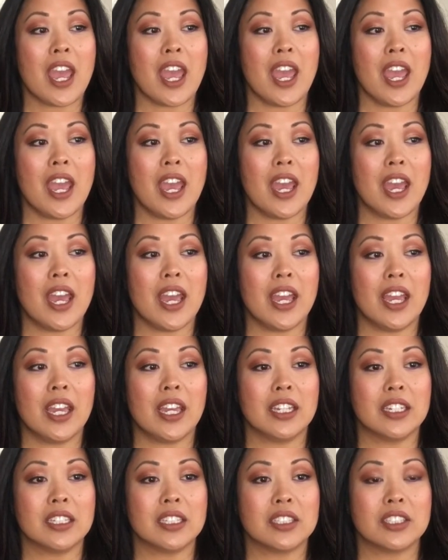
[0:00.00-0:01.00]

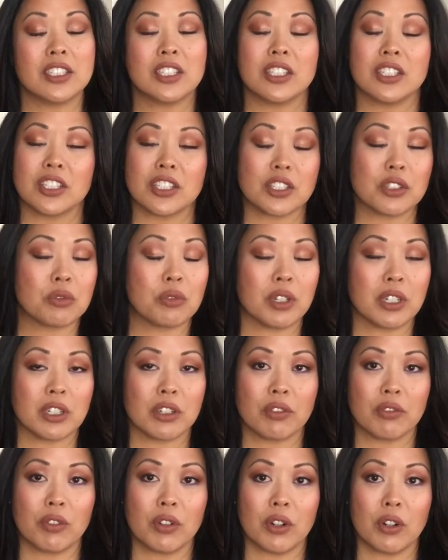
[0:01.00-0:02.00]
And she's just
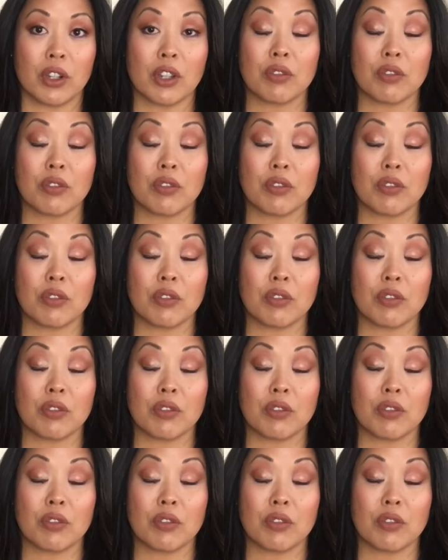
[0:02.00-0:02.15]
wonderful.